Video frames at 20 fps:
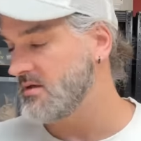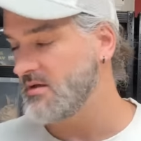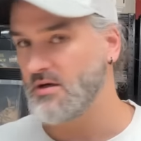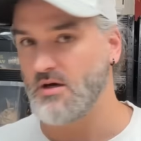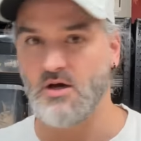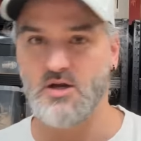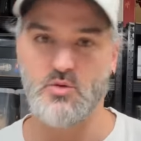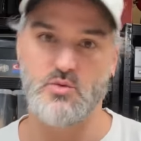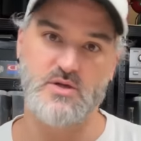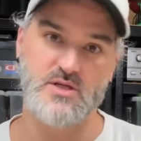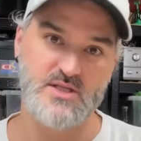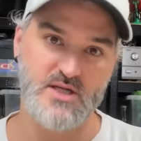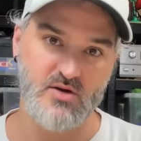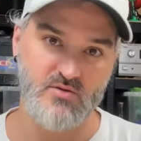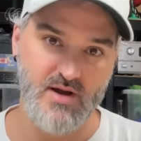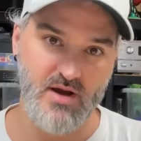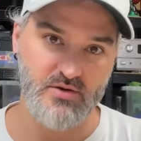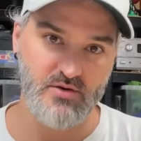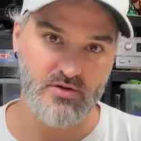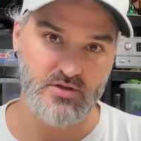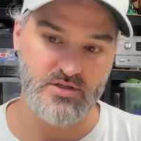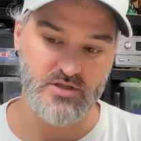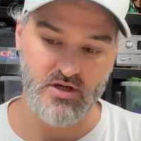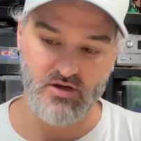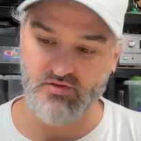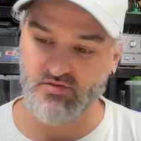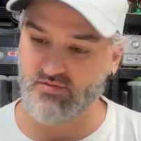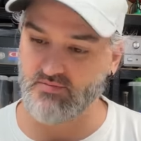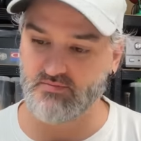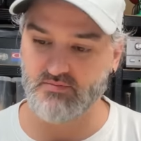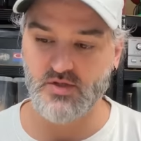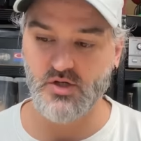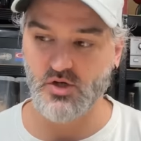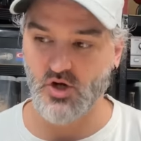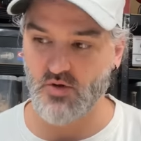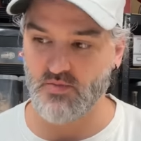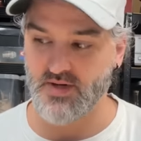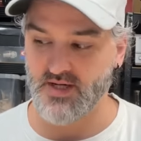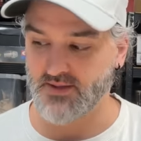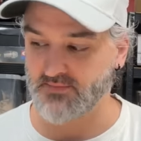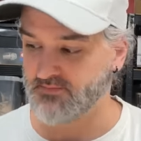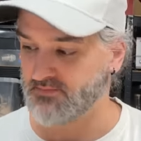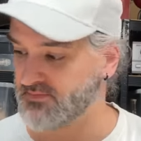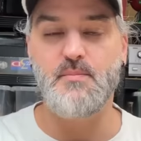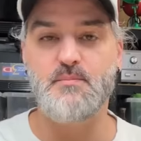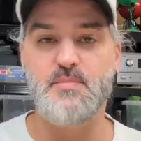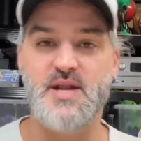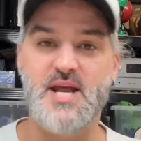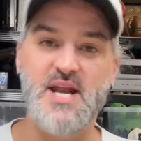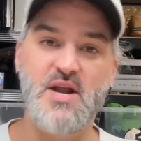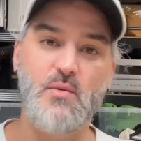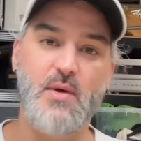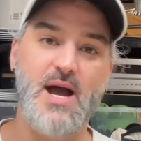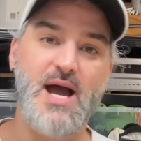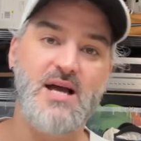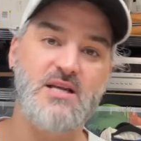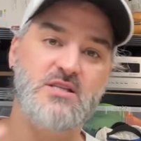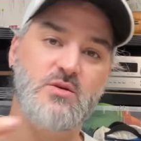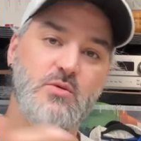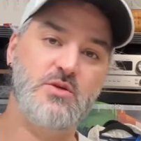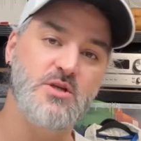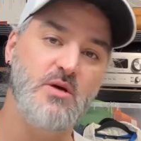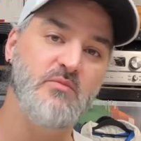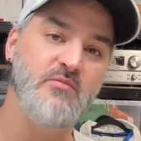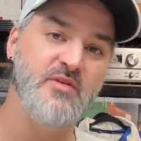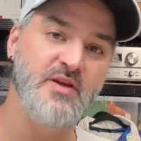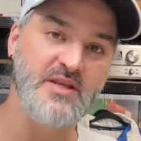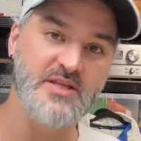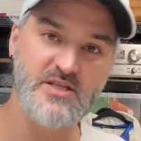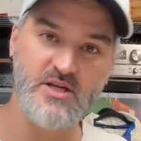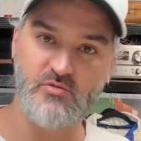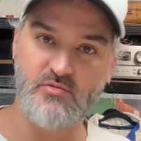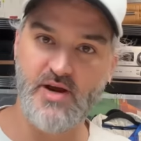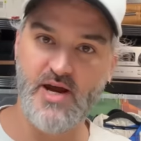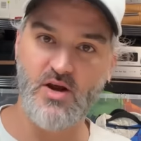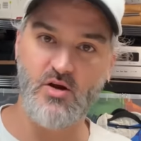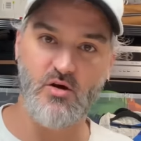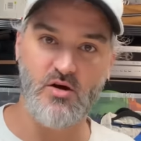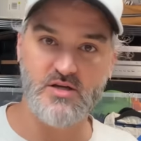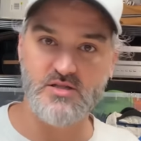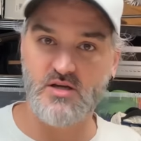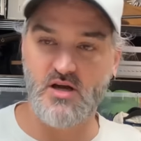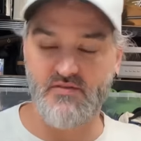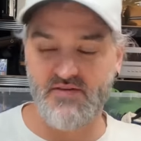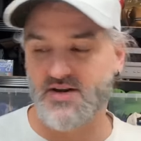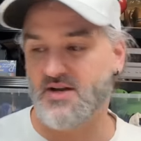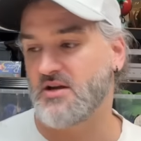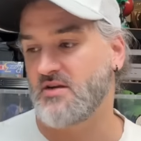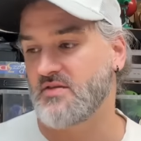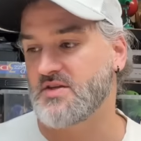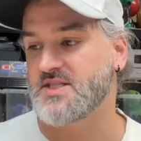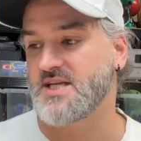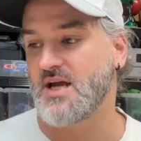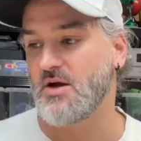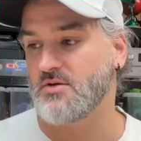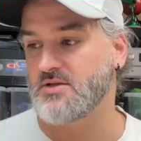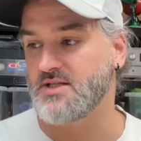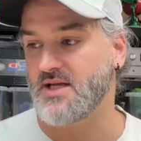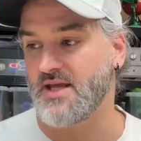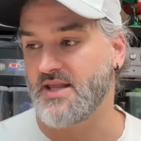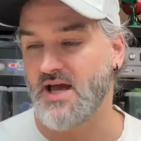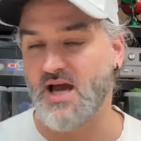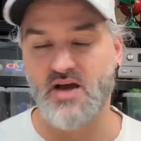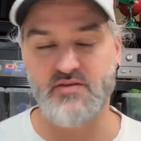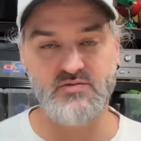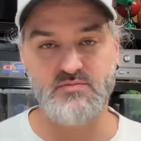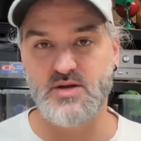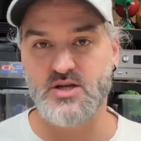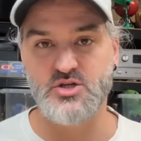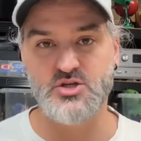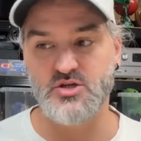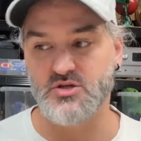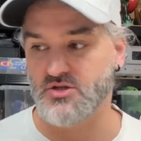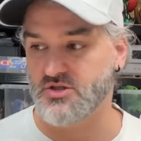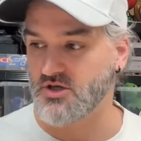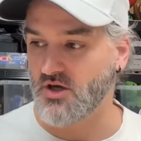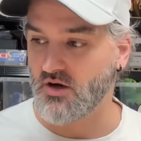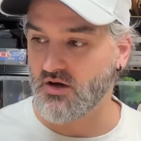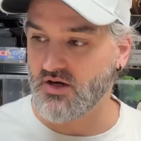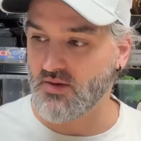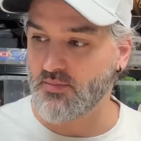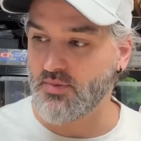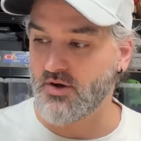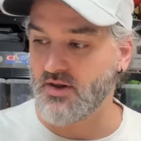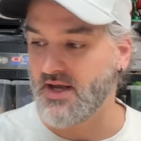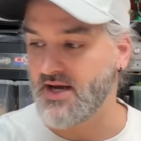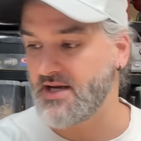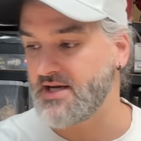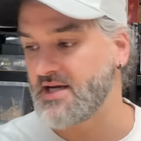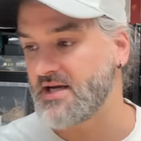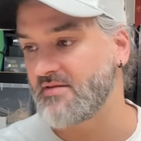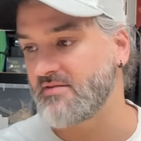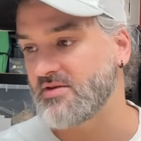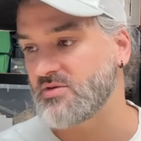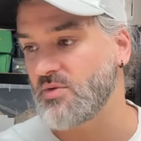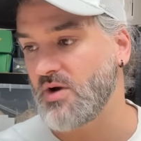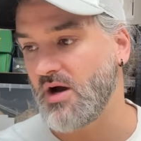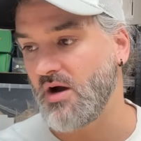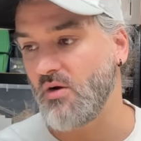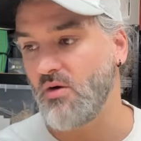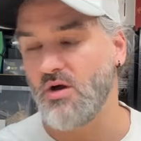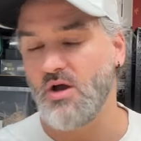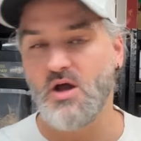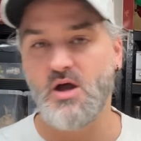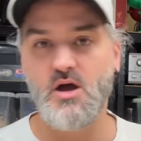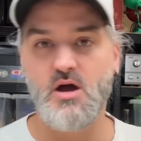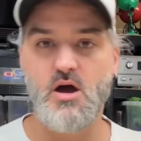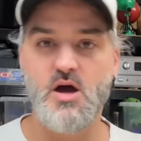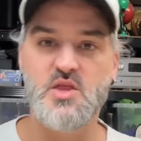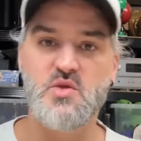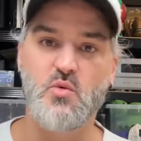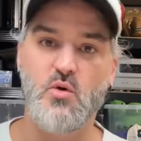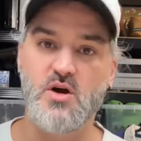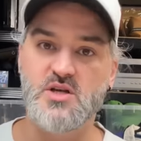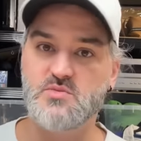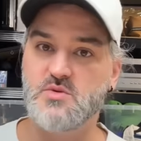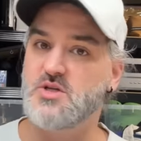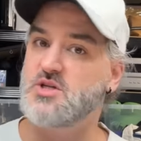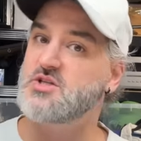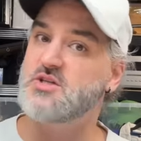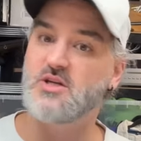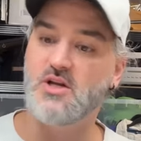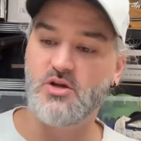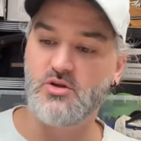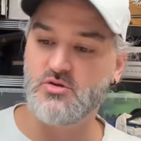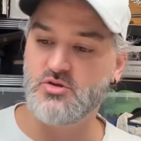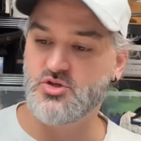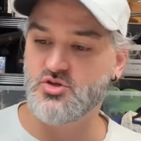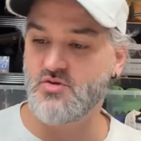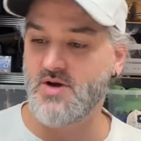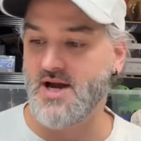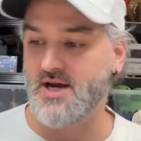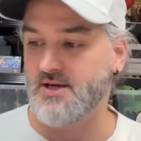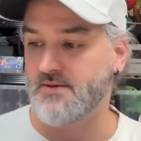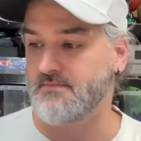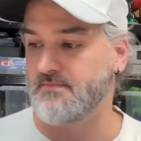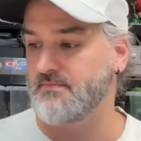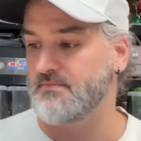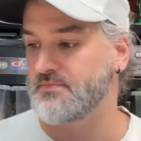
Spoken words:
I don't want to sit around on stuff. You know me. But anyway, as I was on Vinted, I realised I've had another sale today that I haven't mentioned. So I'm going to put that in here as well. Otherwise, we're just going to lose track.